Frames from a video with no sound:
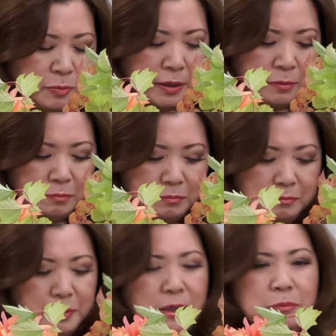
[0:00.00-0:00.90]
big,
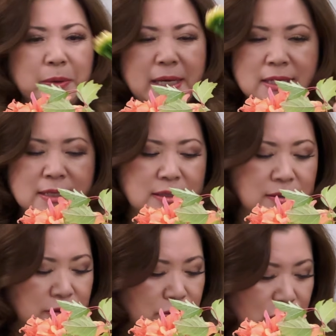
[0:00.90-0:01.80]
big buds.
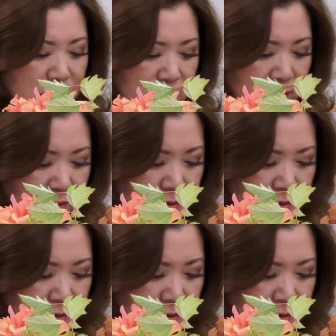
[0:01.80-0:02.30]
They're just